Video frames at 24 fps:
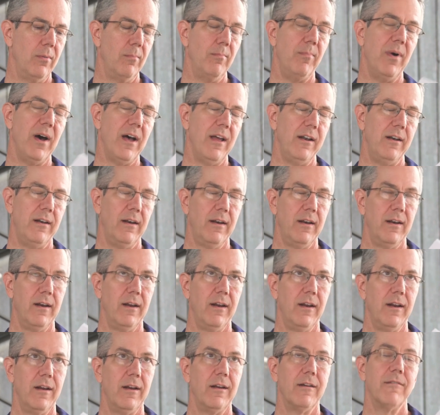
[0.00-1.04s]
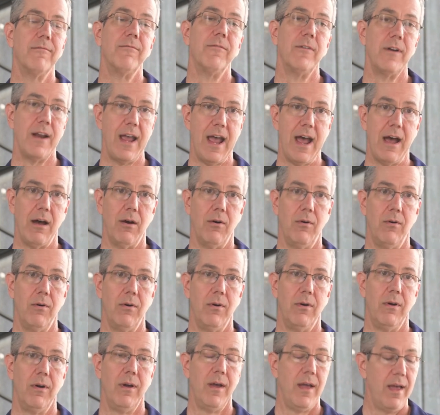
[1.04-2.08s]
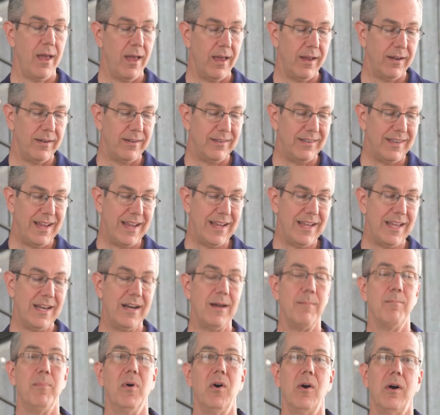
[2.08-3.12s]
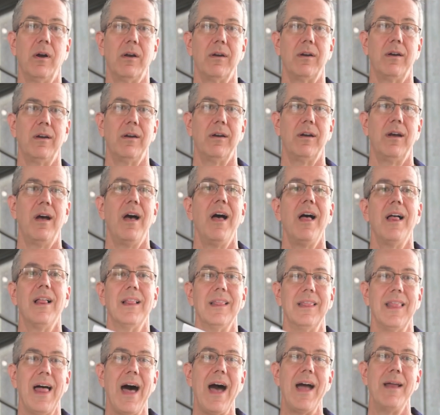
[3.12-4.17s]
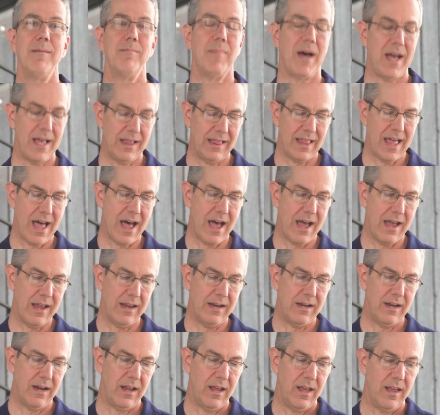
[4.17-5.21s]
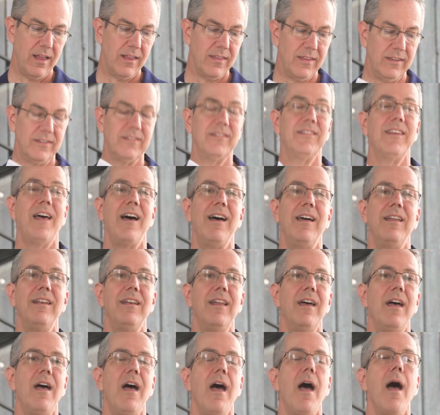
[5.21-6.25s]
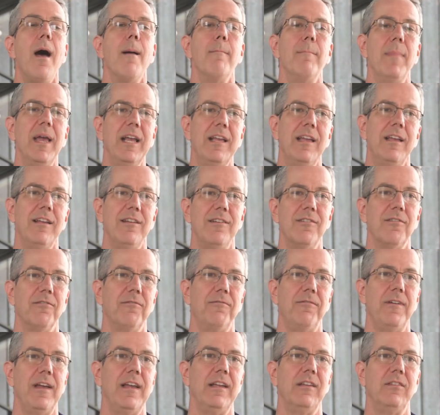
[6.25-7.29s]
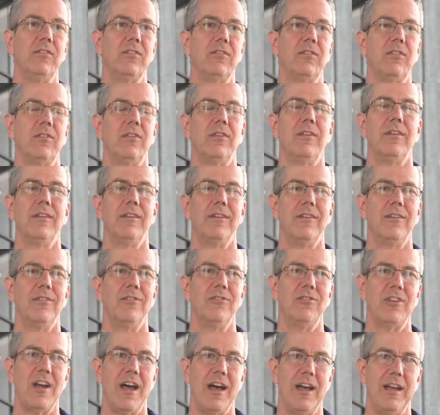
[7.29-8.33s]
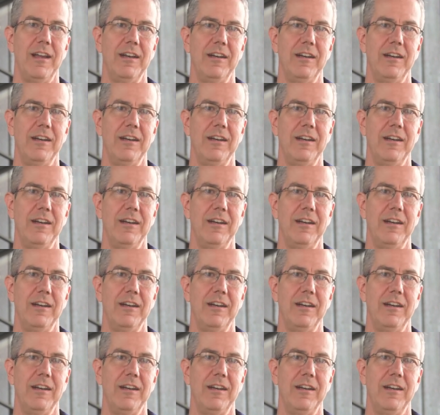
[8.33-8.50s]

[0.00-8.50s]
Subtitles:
But for now, take in a book, line by line, the sun making your face shine.